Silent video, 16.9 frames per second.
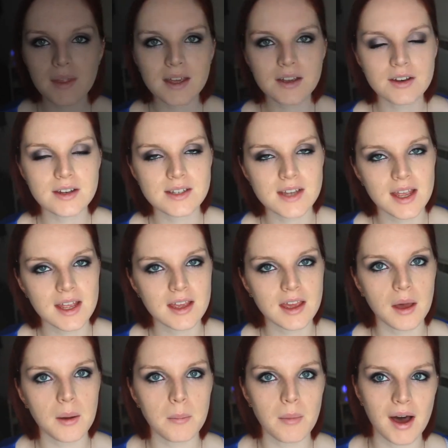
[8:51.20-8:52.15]
then I'm going to
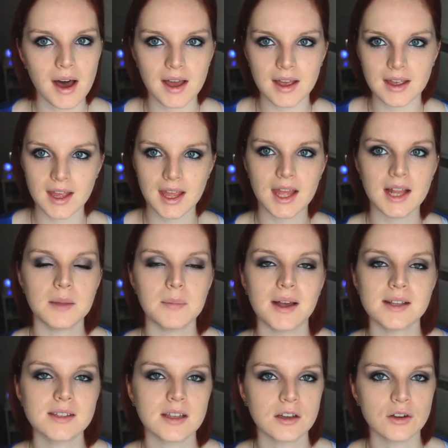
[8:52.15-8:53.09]
take my
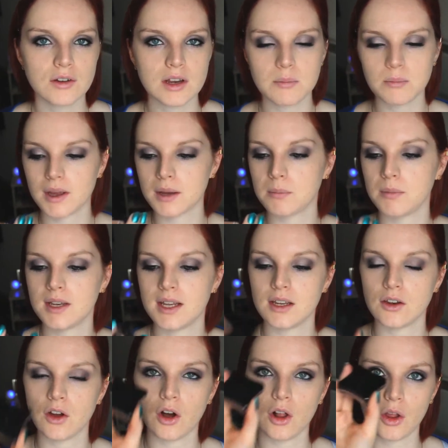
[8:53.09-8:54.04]
Illamasqua cream pigment in
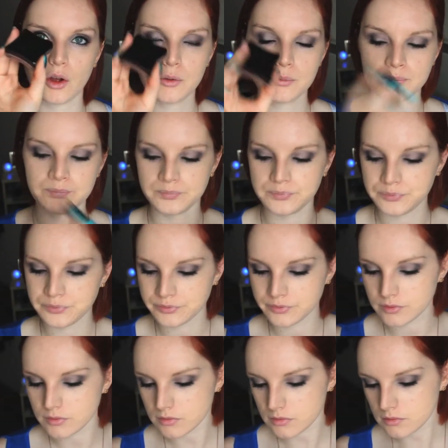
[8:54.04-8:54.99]
Hollow
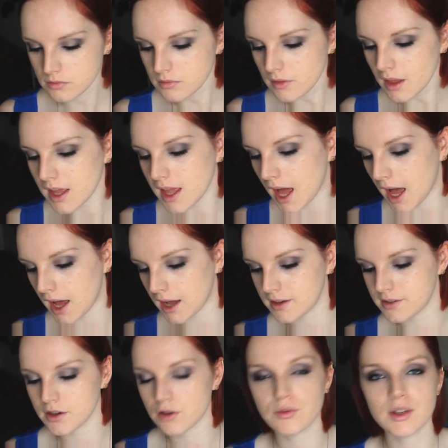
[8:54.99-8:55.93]

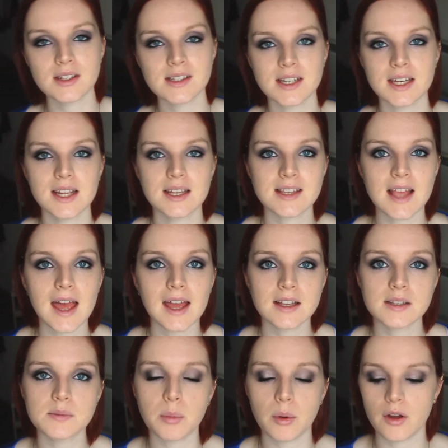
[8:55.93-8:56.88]
and a Real Techniques
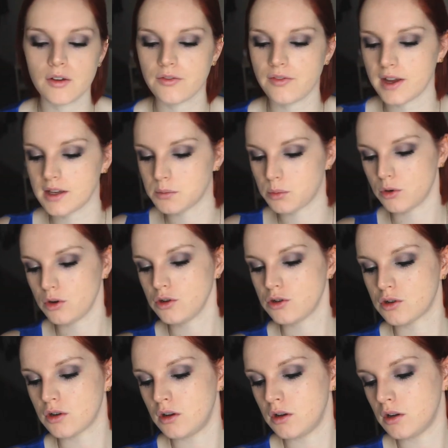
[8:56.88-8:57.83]
Expert face
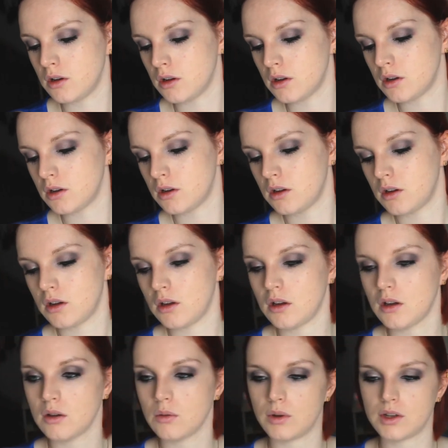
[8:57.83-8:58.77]
brush,
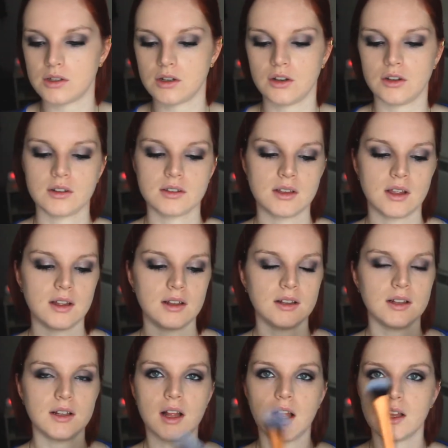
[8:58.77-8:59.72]
which looks
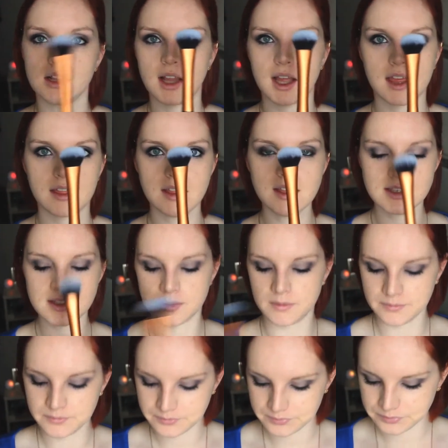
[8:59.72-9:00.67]
like this,
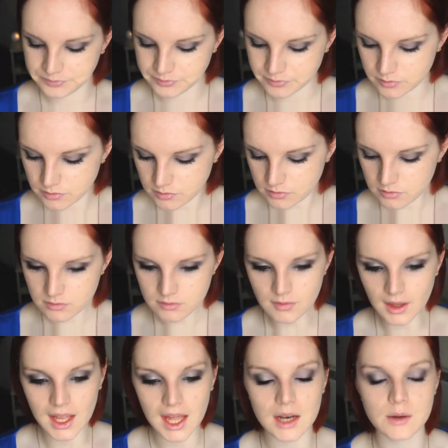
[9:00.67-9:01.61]

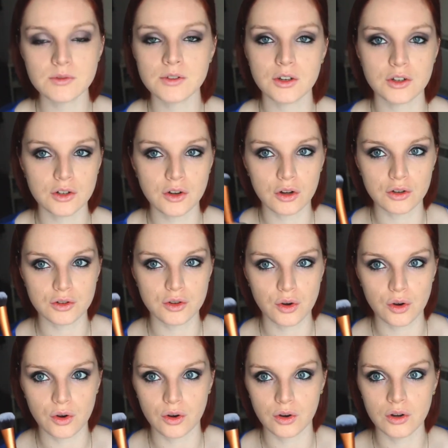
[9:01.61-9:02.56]
and I'm just going to
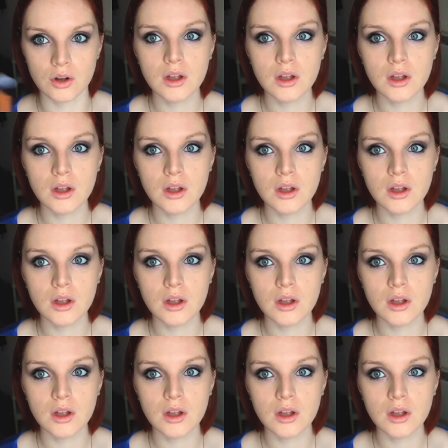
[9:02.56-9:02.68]
contour